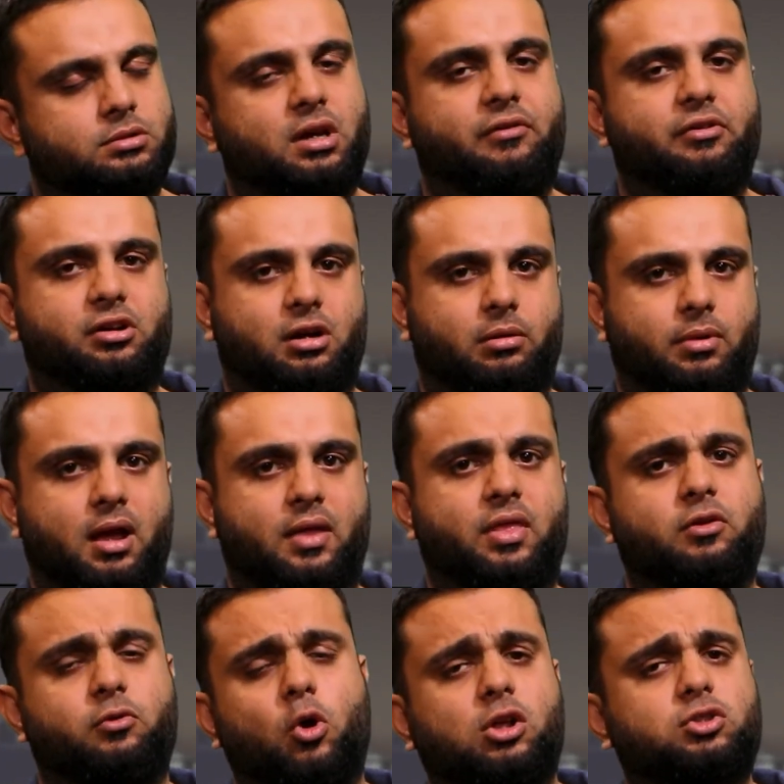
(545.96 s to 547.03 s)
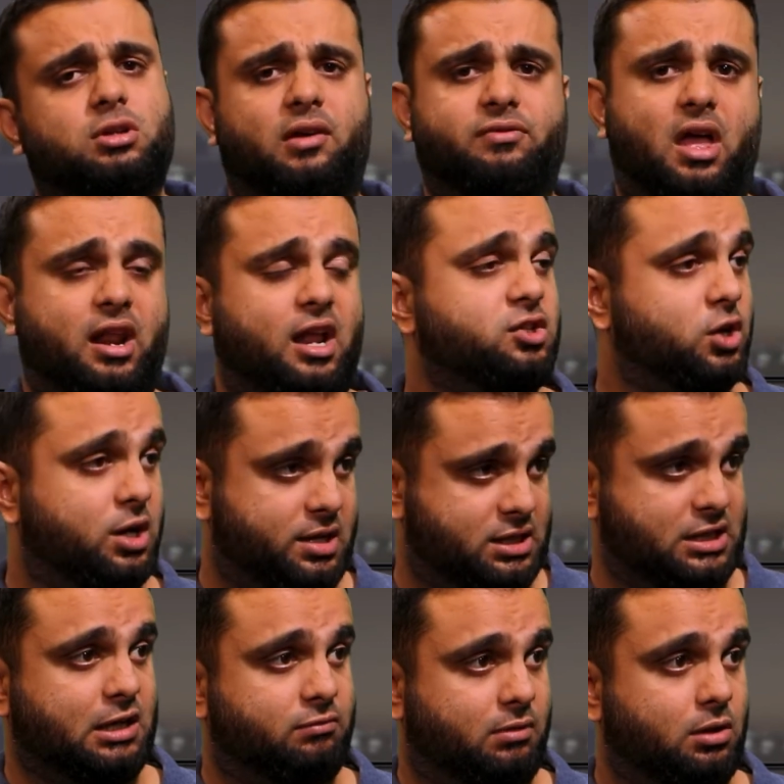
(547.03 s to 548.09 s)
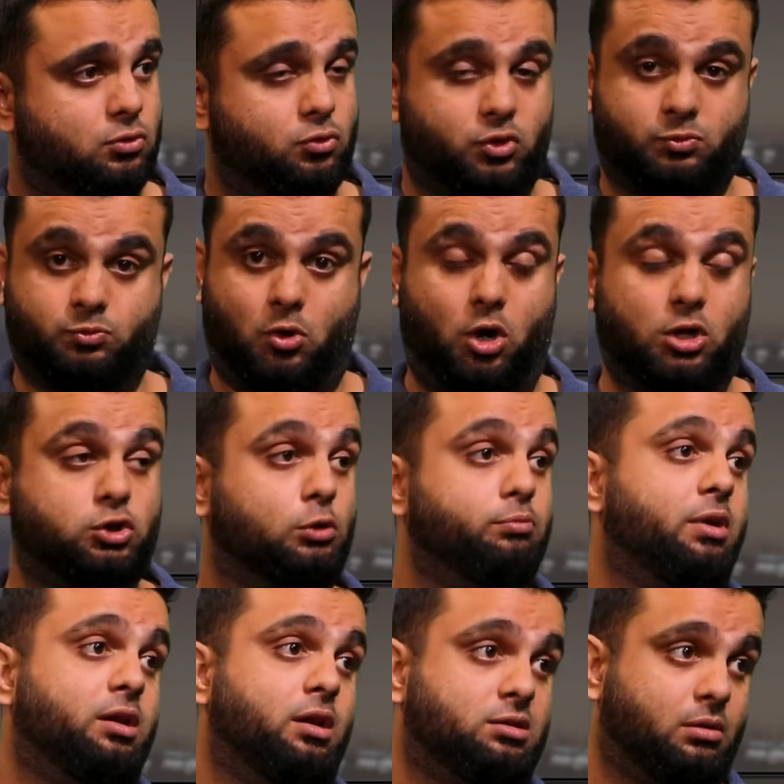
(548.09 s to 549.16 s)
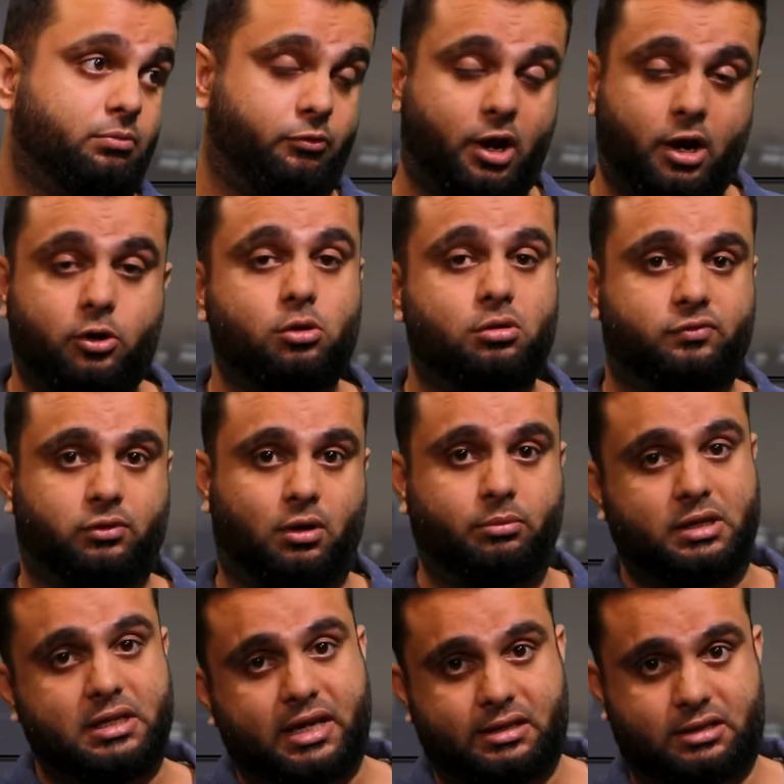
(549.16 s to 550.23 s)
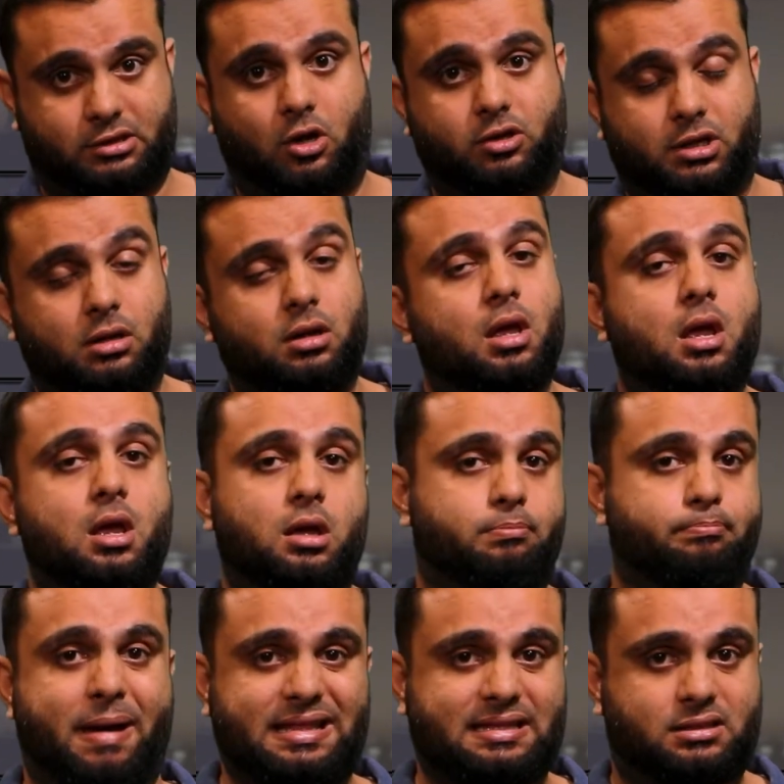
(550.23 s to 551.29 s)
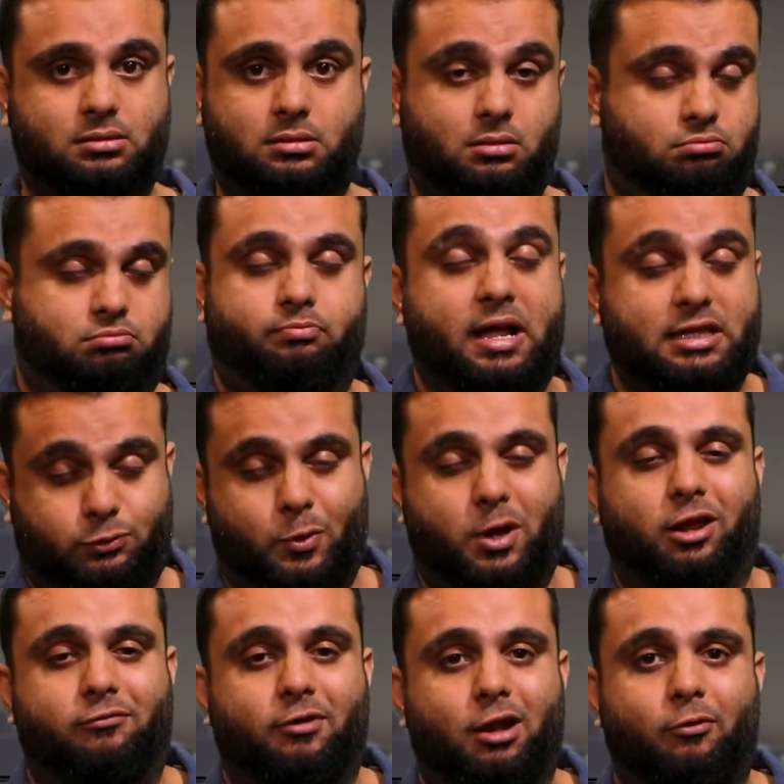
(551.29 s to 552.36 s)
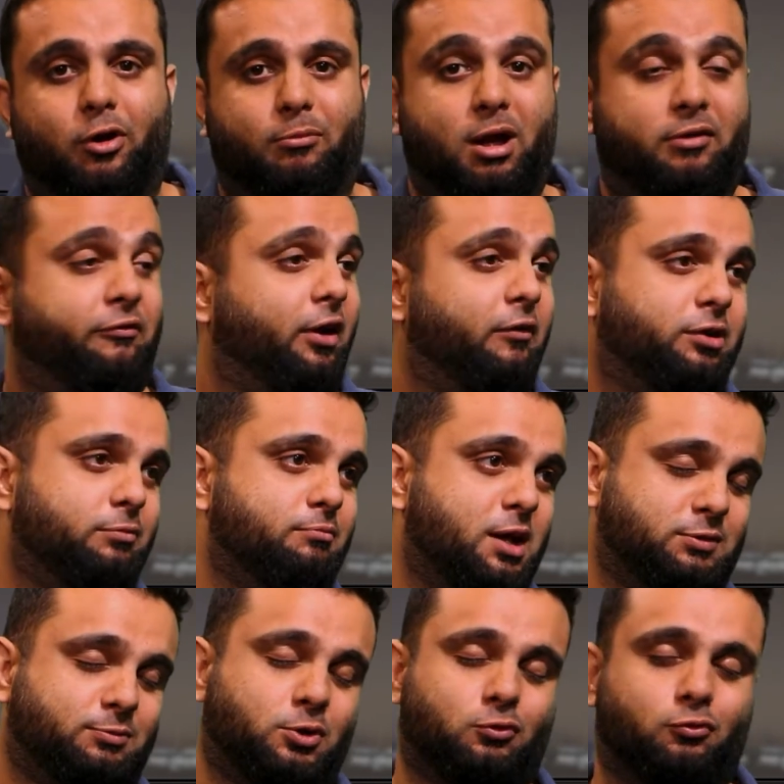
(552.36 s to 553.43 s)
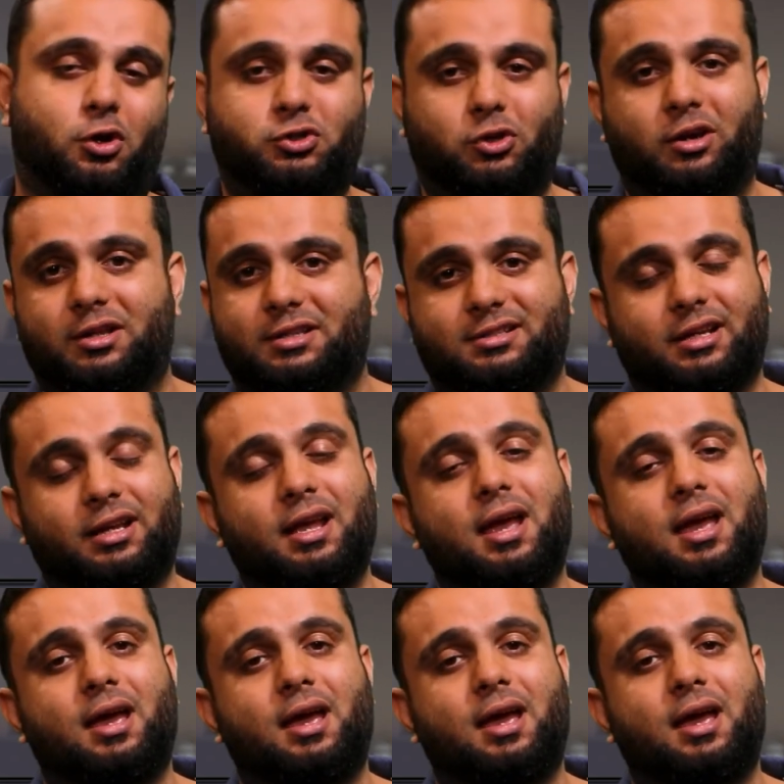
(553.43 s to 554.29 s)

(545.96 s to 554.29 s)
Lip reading: Javikrama, and then you also have Dhananjay De Silva, who's also been in some very good form. He can slot in, bats very well. One of my favorite batsmen to watch, honestly.